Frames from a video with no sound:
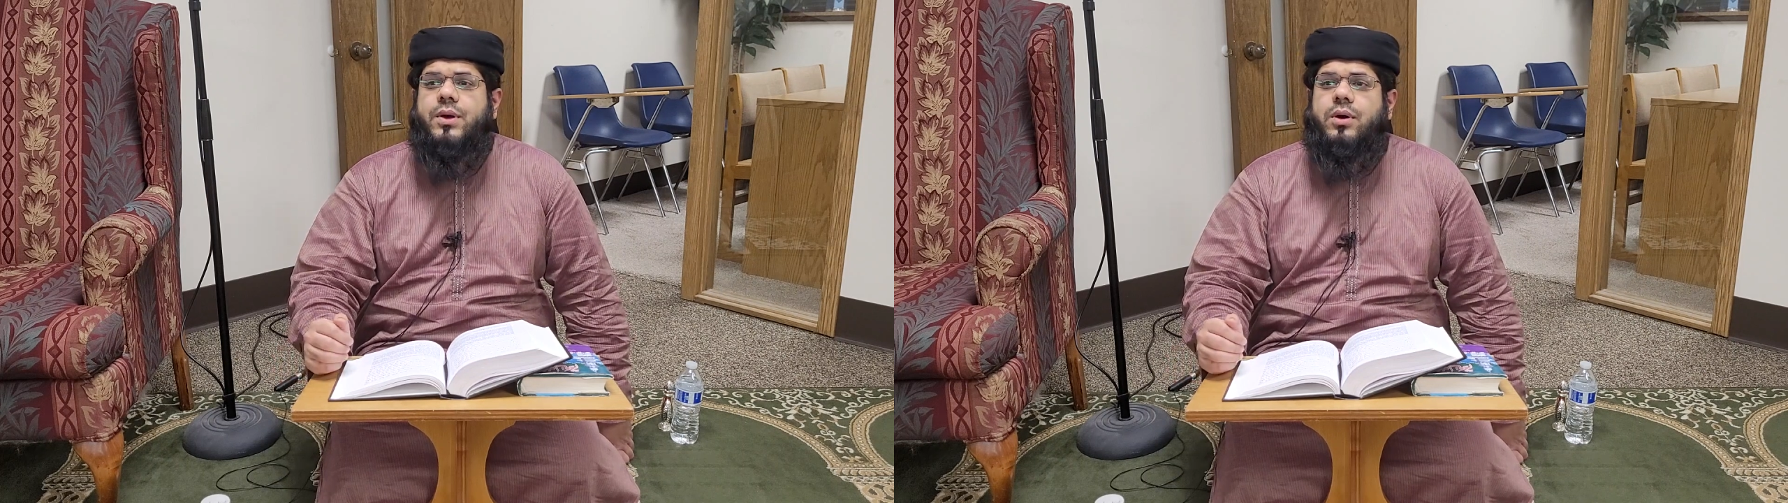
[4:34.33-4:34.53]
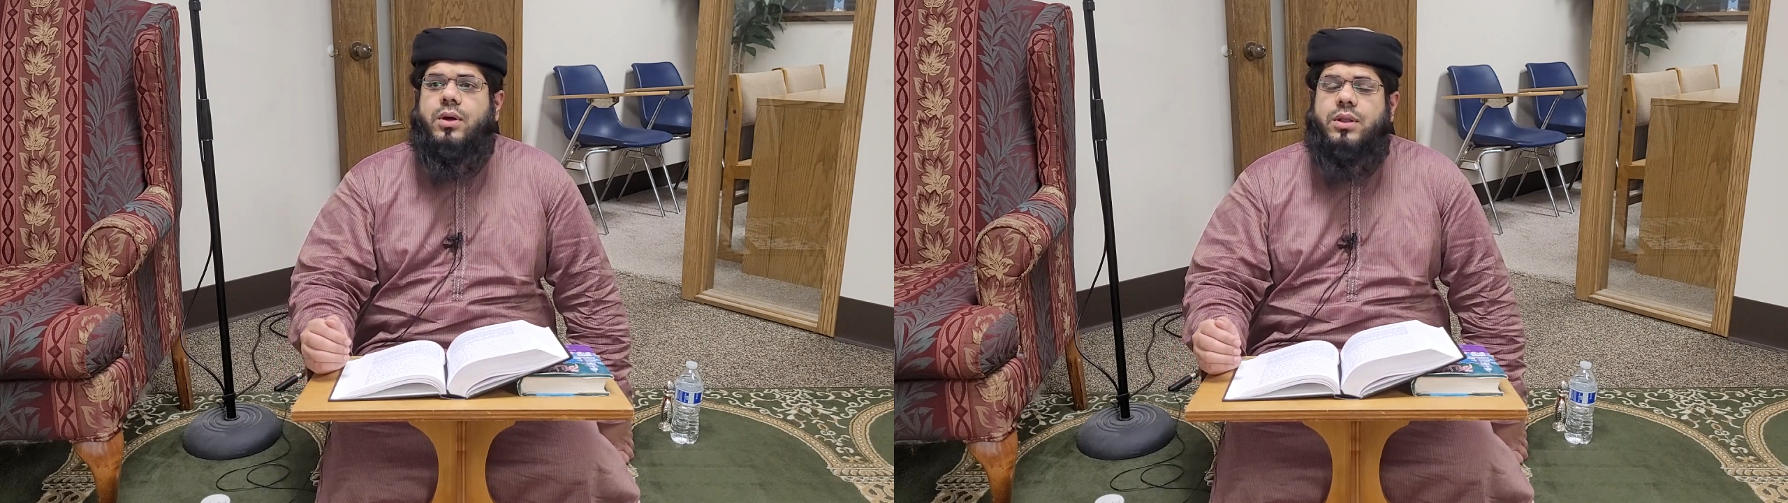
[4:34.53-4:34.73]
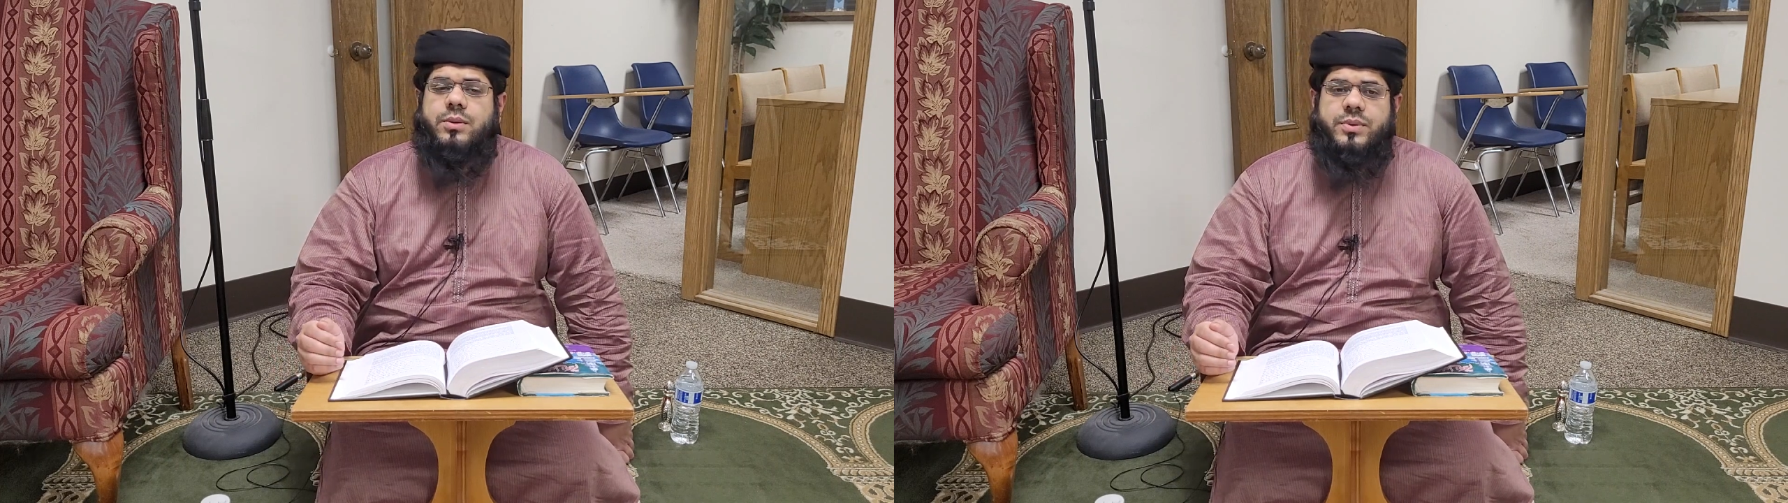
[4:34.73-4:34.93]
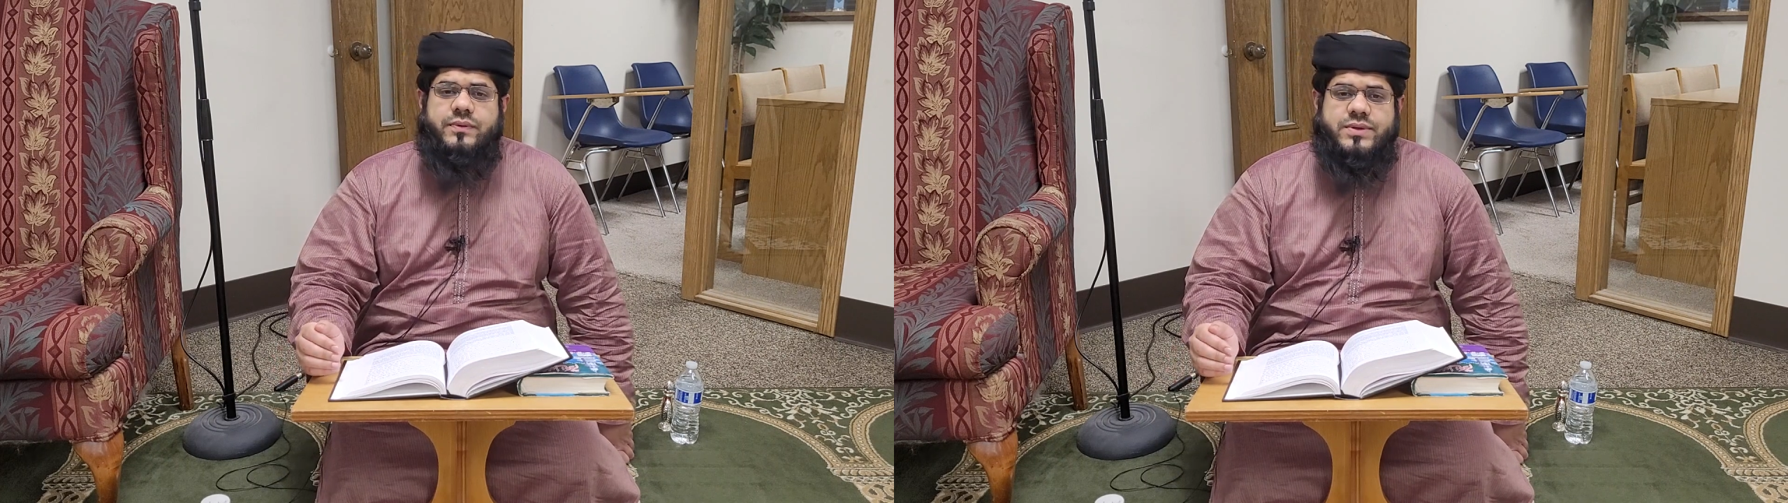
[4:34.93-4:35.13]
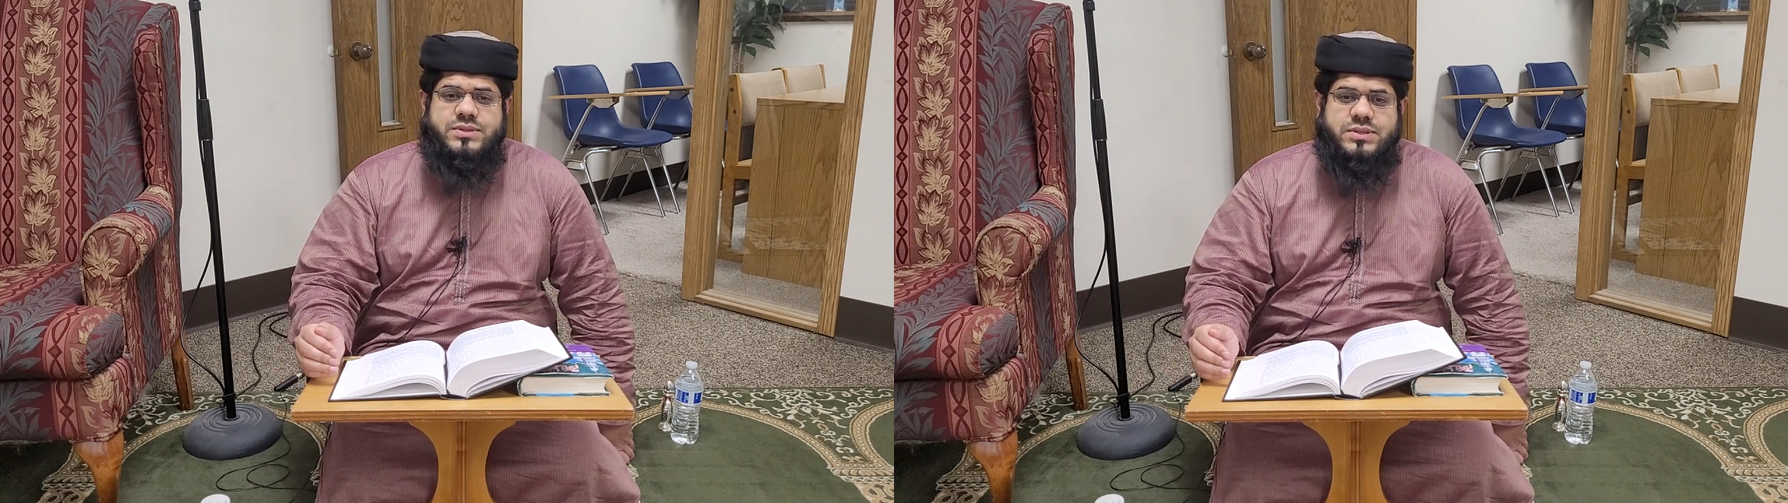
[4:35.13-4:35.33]
all the
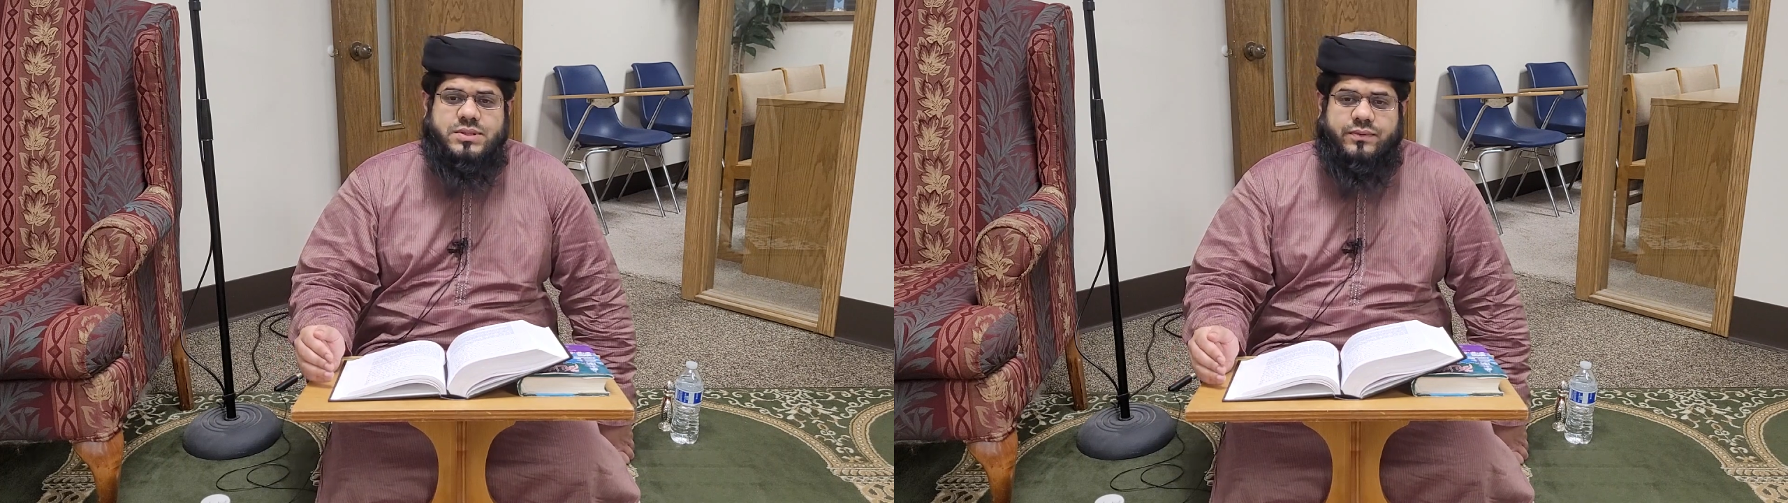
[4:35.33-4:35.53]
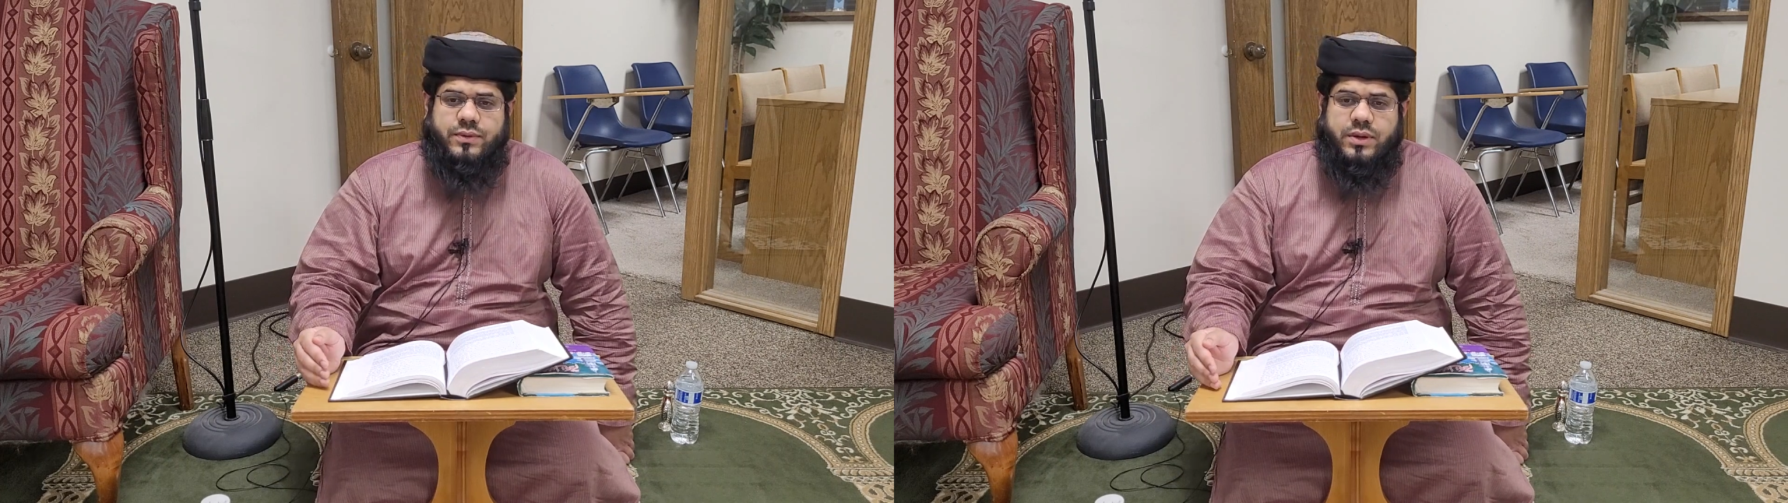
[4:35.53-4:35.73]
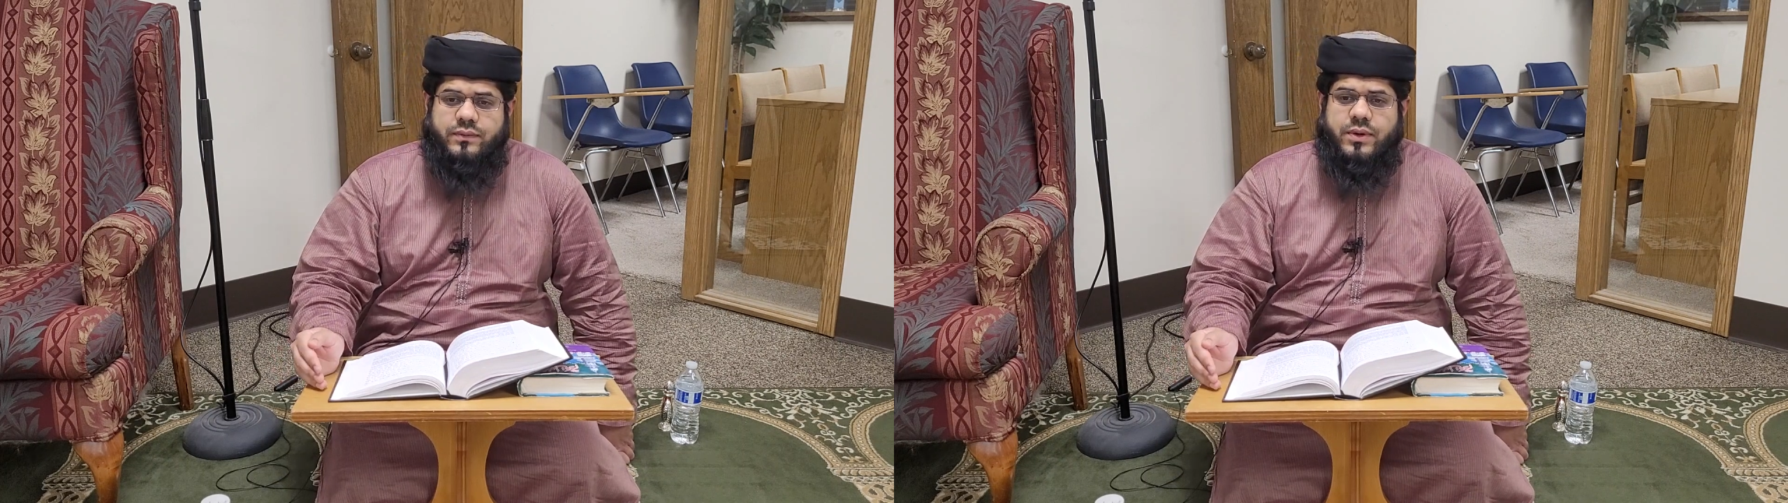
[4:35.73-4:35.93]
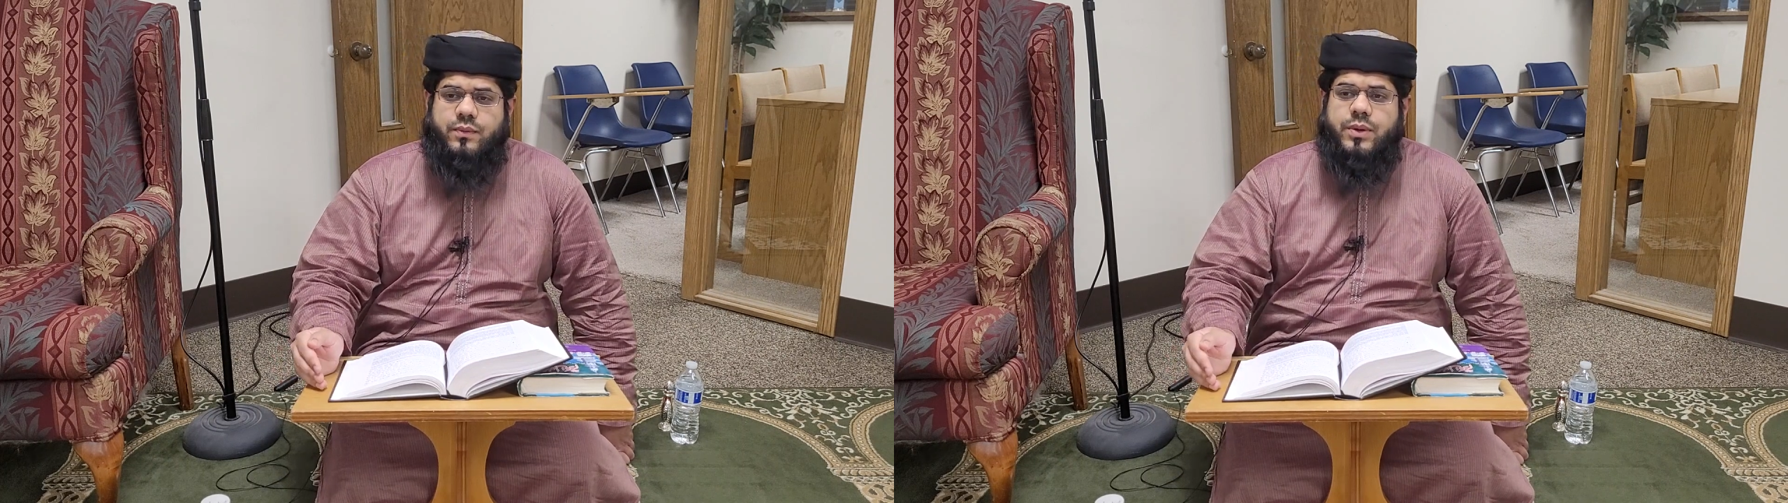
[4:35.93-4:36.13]
previous sins are forgiven.